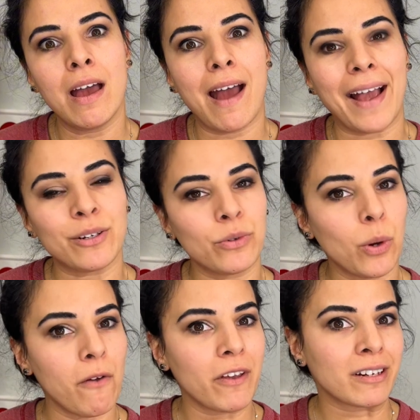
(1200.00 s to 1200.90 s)
I don't know
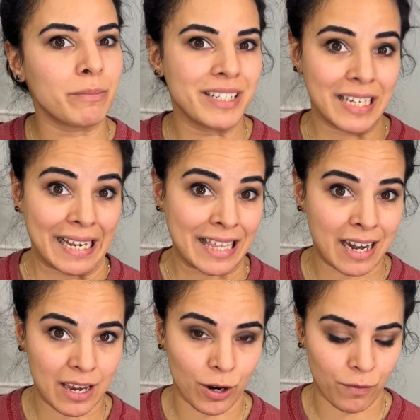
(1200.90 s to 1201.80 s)
if it'll be today that I
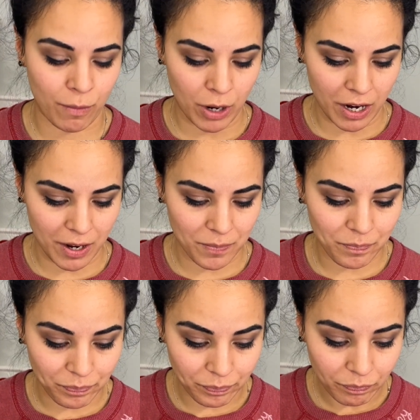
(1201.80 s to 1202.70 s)
hear from her.
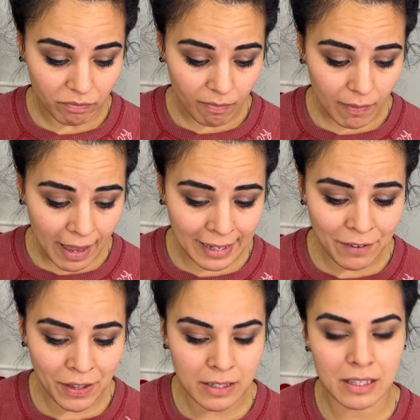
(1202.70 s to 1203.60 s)
And if
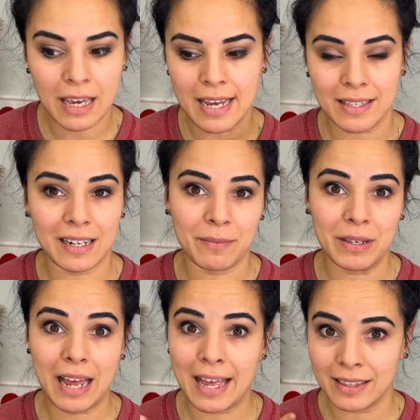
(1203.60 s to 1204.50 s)
that's the case, then I'm going
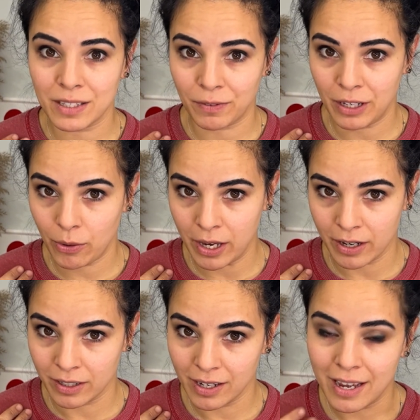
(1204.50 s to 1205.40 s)
to end this video
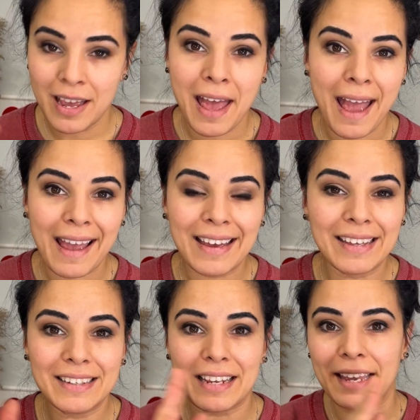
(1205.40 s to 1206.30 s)
here.
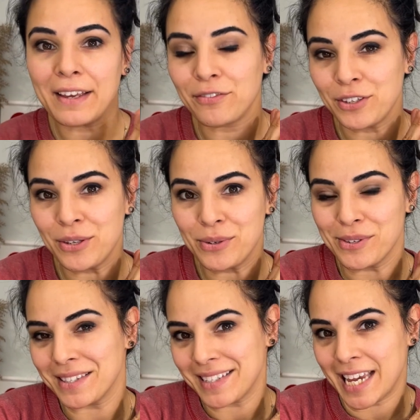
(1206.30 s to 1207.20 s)
And if you
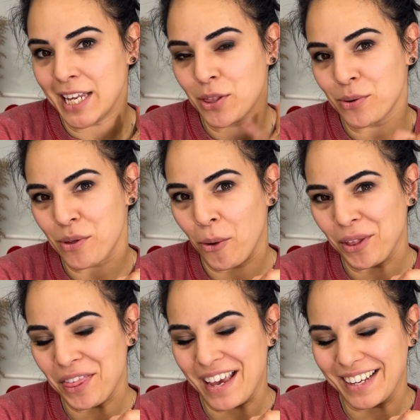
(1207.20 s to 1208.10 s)
stayed through the whole
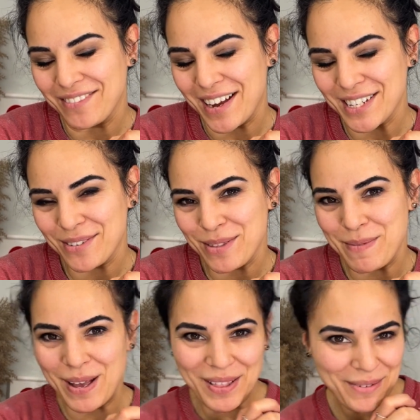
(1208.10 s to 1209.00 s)
thing and watched with me
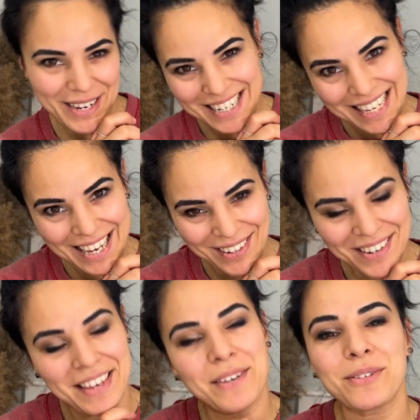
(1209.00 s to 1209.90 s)
all the way to here,
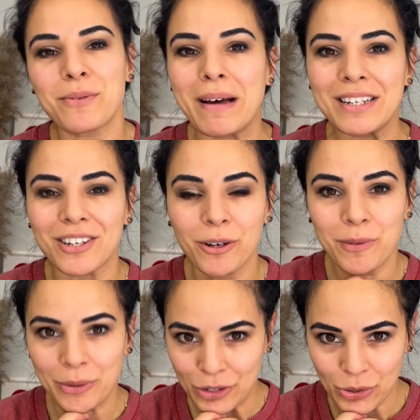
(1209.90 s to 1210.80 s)
thank you so much. I hope
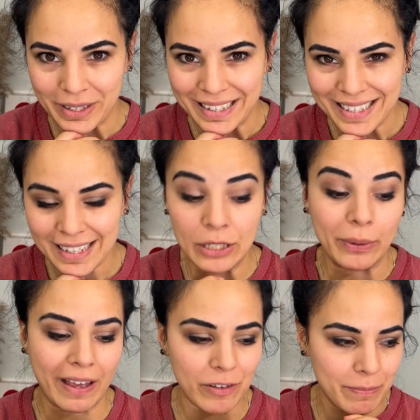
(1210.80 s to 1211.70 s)
you enjoyed it. I know I
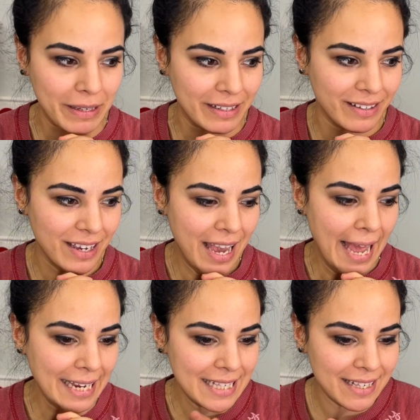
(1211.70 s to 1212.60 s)
haven't been
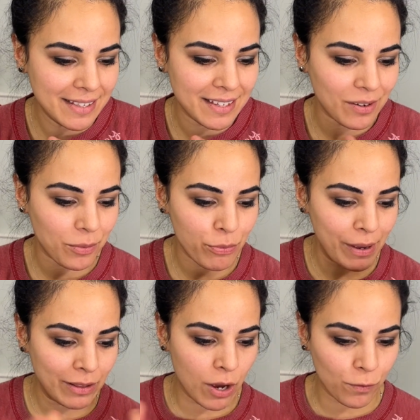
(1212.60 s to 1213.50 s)
consistent with my
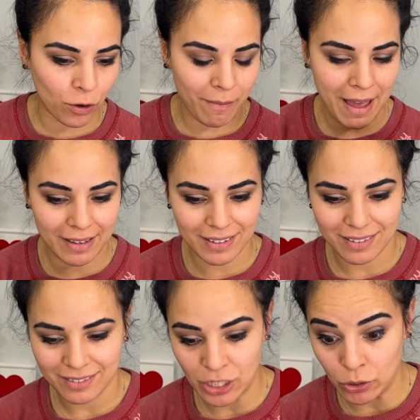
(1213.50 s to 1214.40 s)
long format
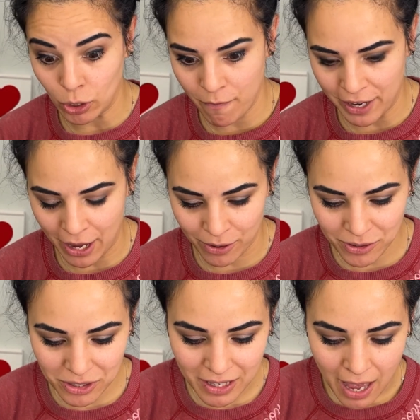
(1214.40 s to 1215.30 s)
YouTube videos,